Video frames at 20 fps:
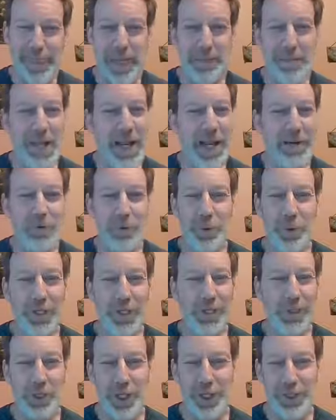I'm not doing
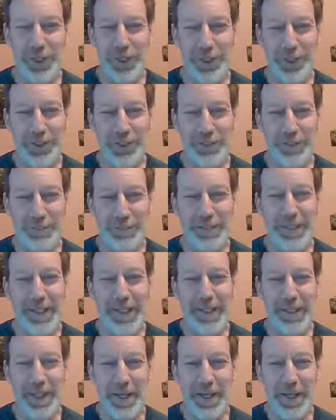it justice
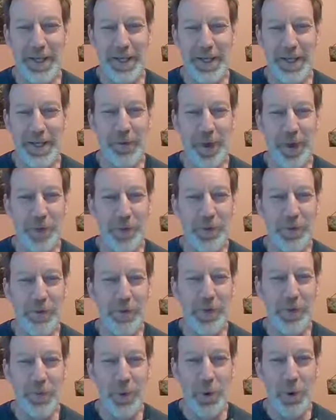they, they wrote up a
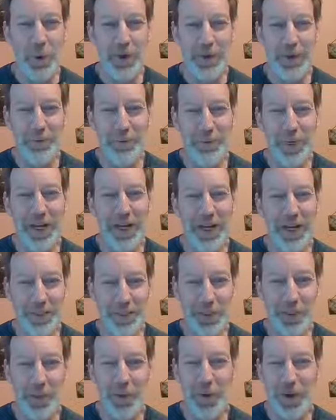report that was
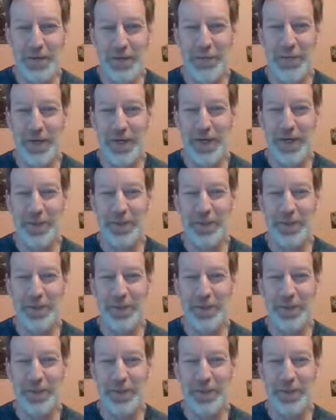actually quite funny.